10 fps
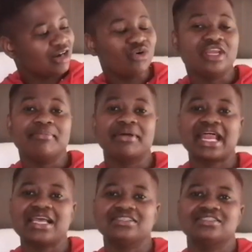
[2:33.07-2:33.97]
on a
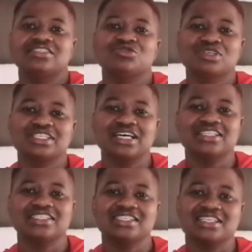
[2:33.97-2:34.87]
price. It was
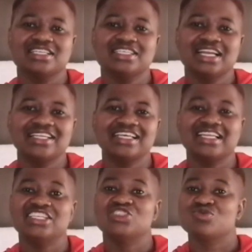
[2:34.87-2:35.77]
130 rand,
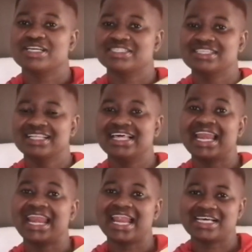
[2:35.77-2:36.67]
and it was the
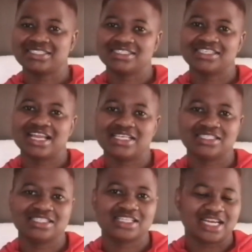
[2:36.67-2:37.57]
last
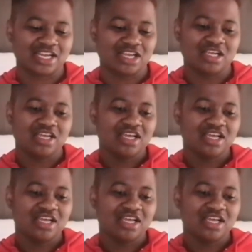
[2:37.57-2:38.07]
three